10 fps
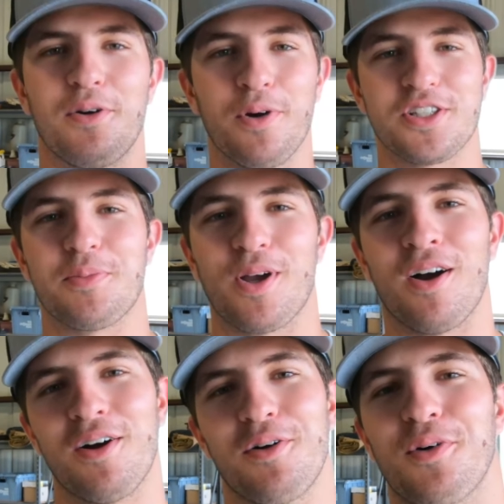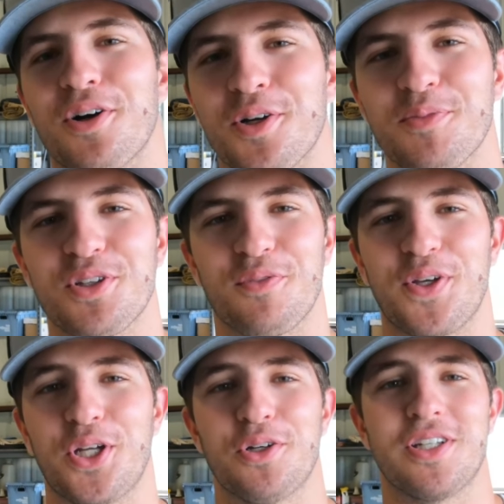What's up, y'all? Welcome to the
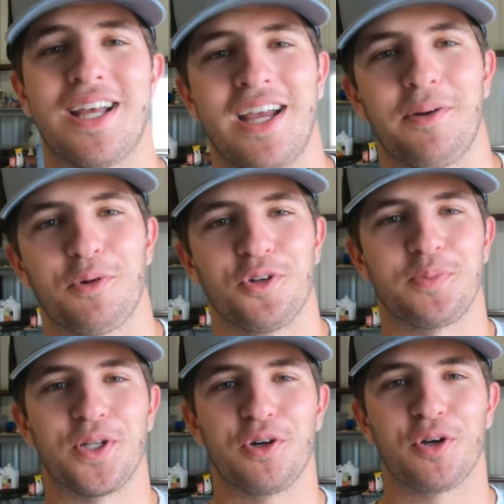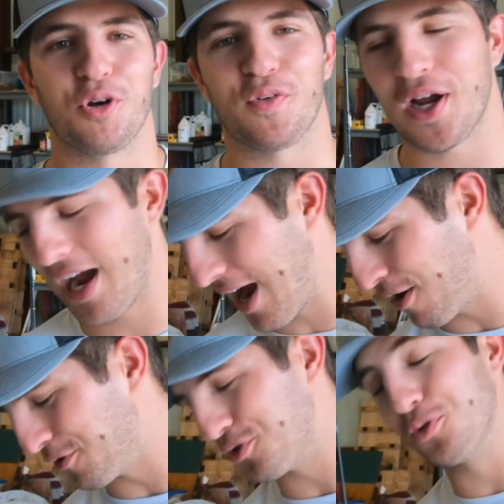video. Today I'm going to be going over
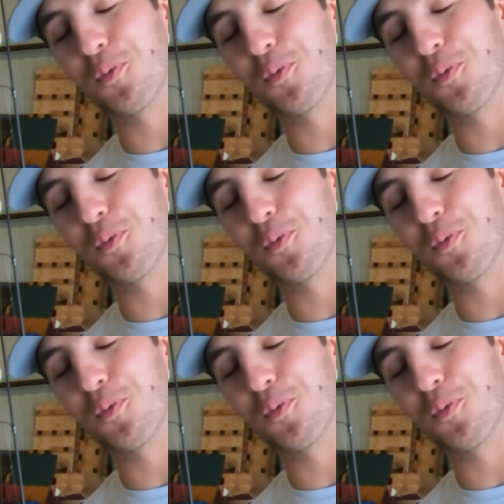how to